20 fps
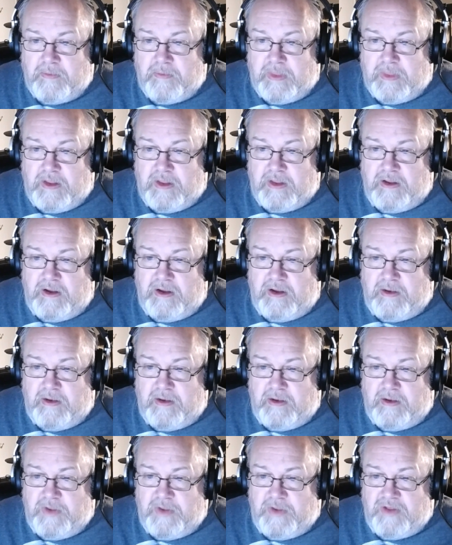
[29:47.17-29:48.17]

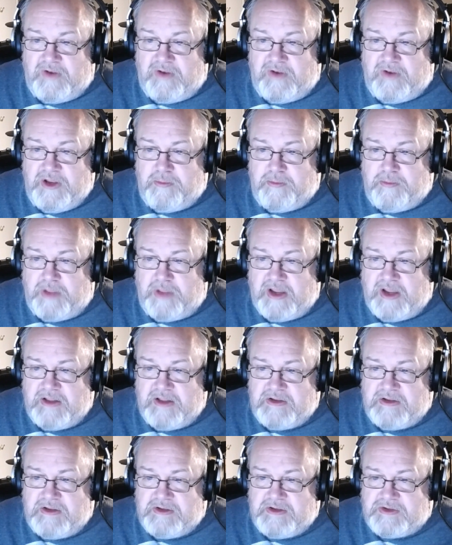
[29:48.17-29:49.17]
Are there any
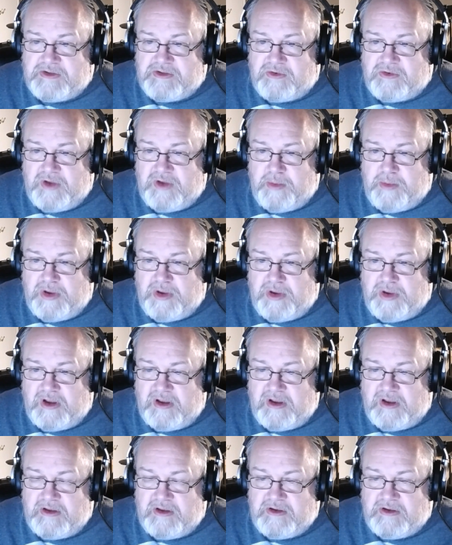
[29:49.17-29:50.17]
plugins or
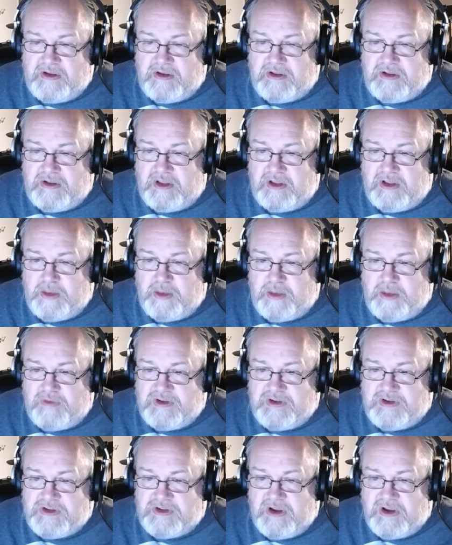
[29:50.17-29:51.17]
API libraries
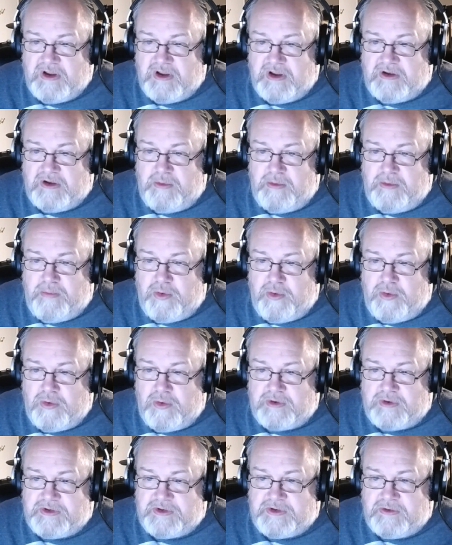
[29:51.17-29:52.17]
to
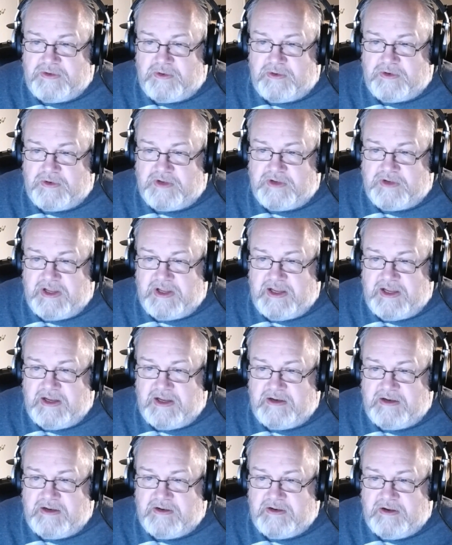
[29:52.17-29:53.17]
import in order to
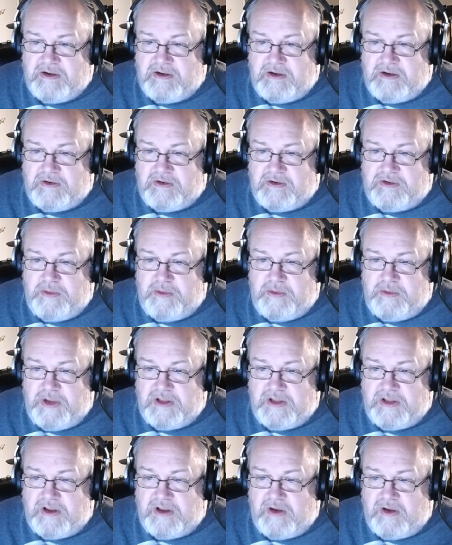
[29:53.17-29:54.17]
add to the
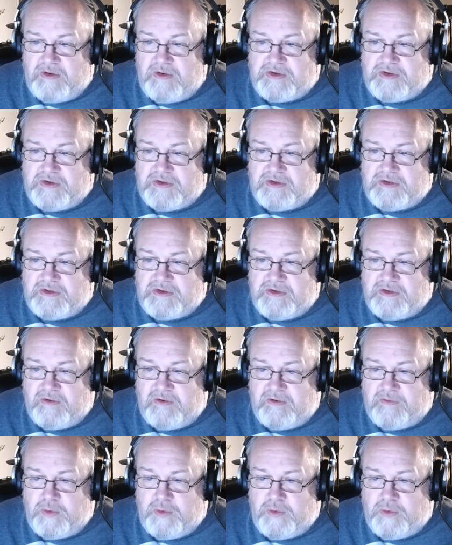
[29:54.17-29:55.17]
main Chaos
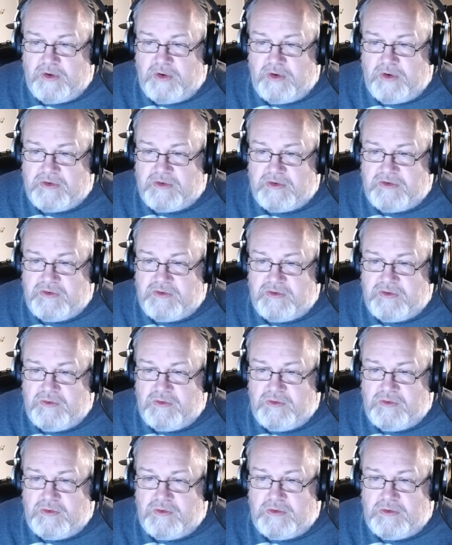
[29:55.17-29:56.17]
software
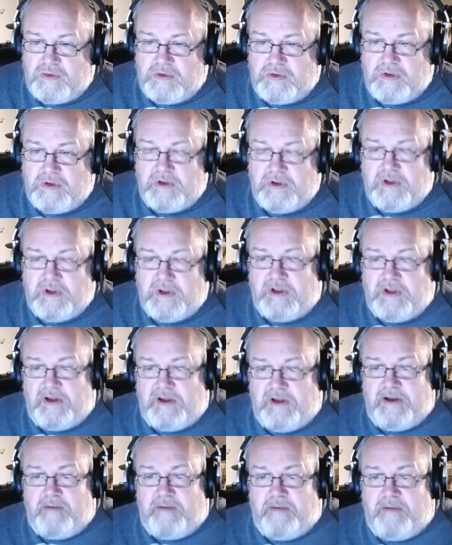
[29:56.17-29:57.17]
tool?
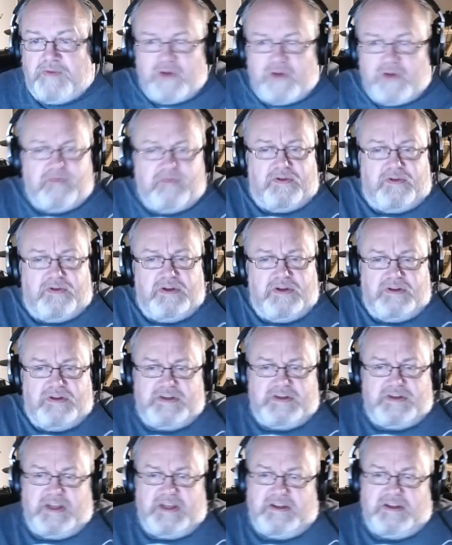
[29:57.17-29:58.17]
Don't fully
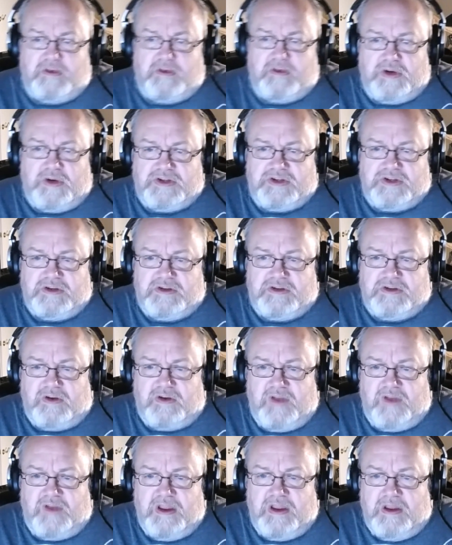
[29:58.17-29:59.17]
understand the question,
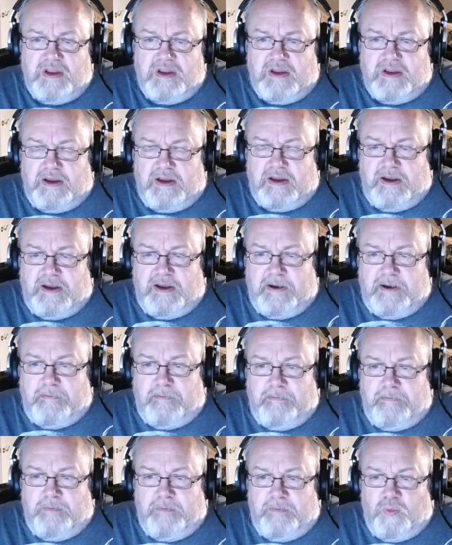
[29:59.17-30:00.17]
sorry.
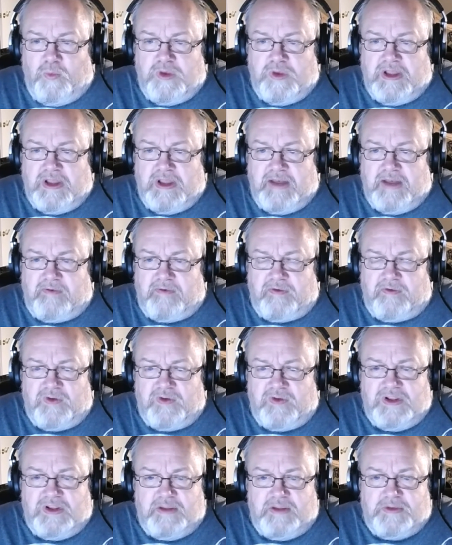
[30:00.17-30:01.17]
We have a very
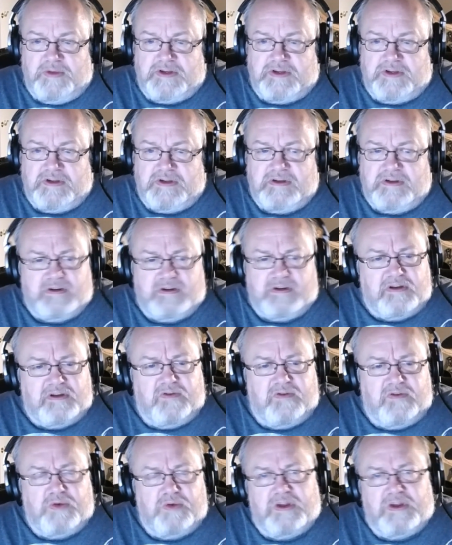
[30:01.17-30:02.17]
limited
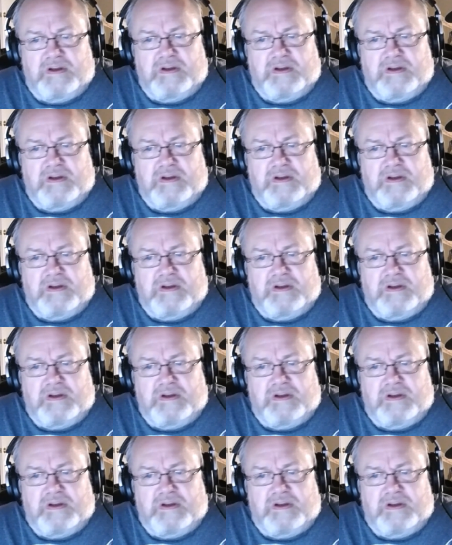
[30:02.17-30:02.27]
Corona